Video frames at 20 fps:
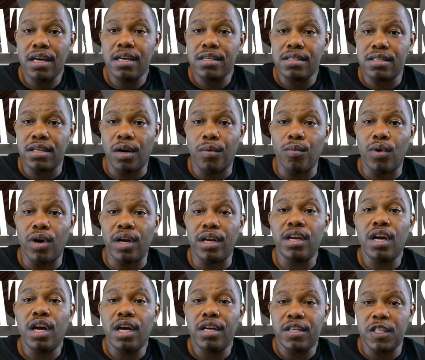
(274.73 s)

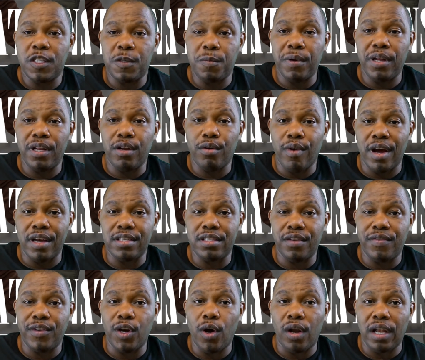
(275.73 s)
someone to spend the rest
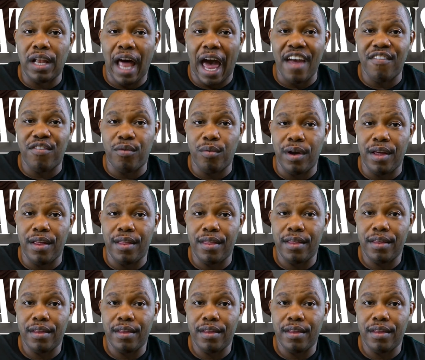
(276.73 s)
of your life with